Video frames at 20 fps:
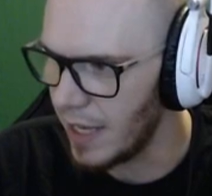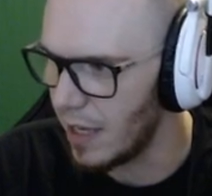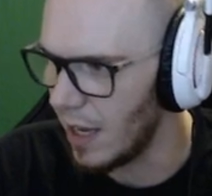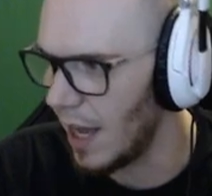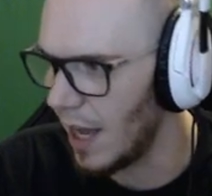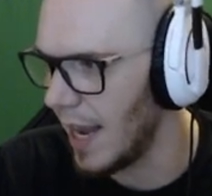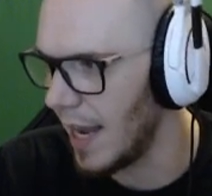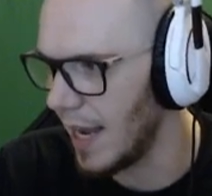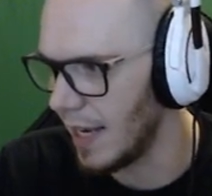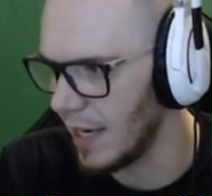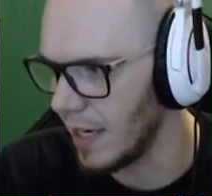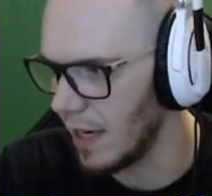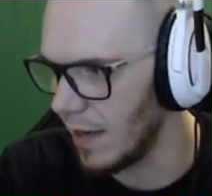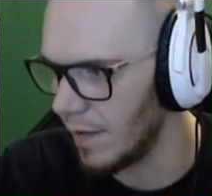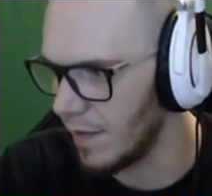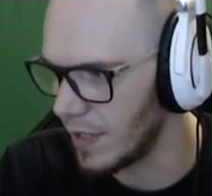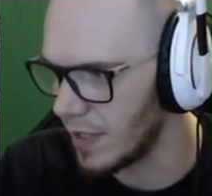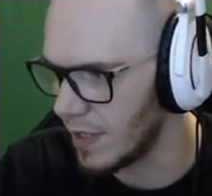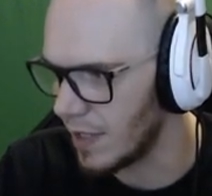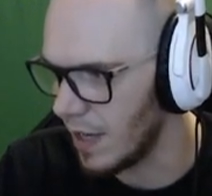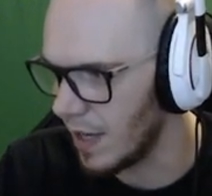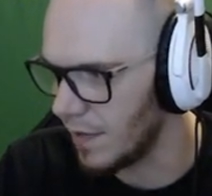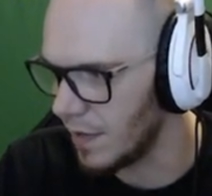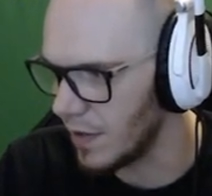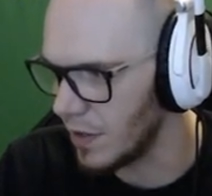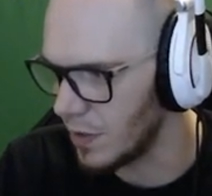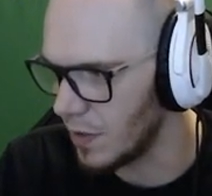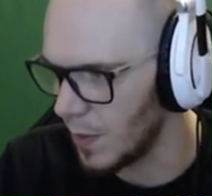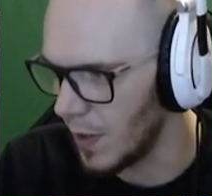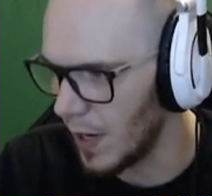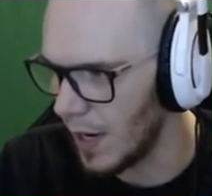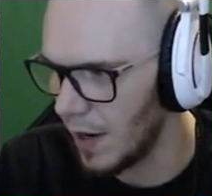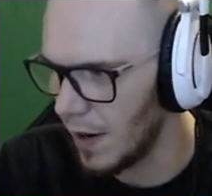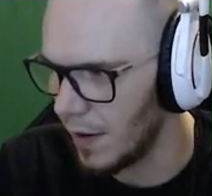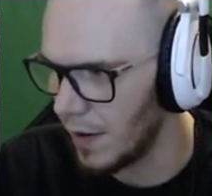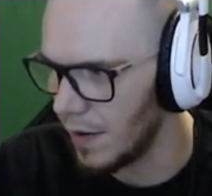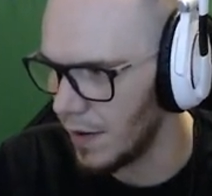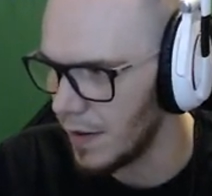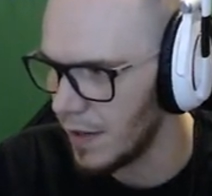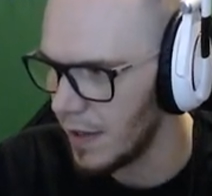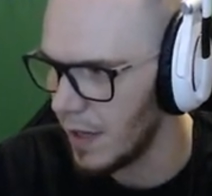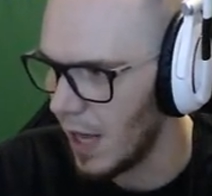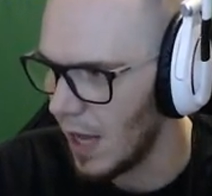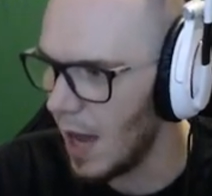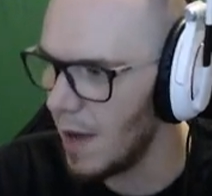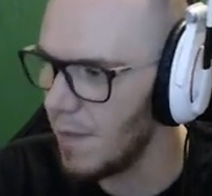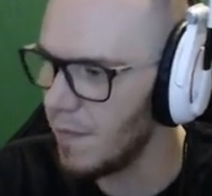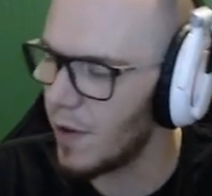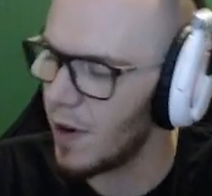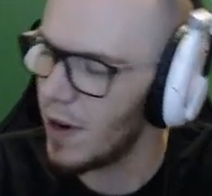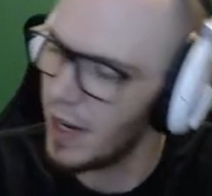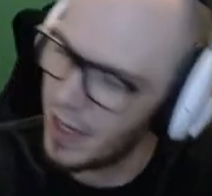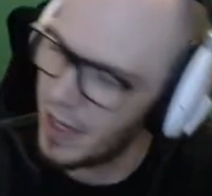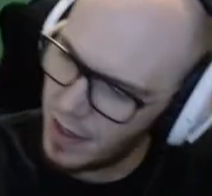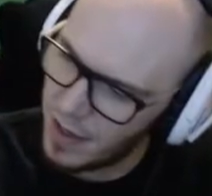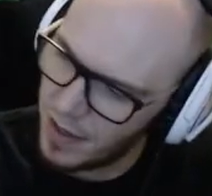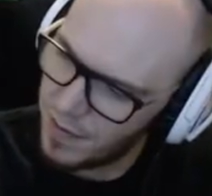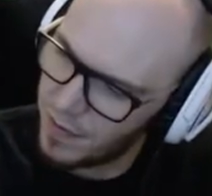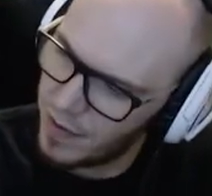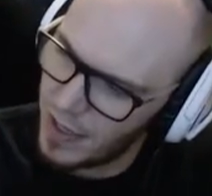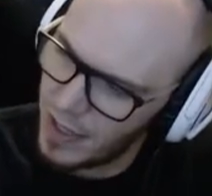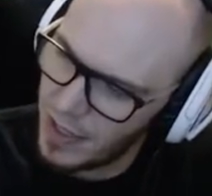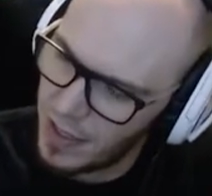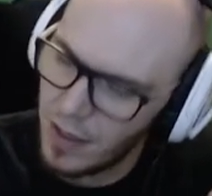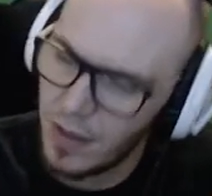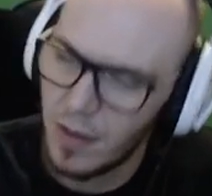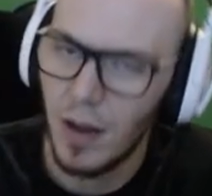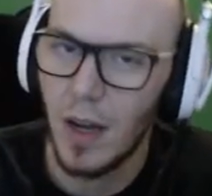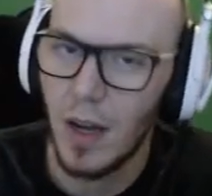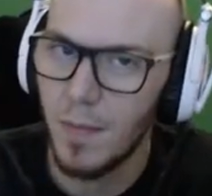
lighting and other stuff as well, I'm very good, thank you.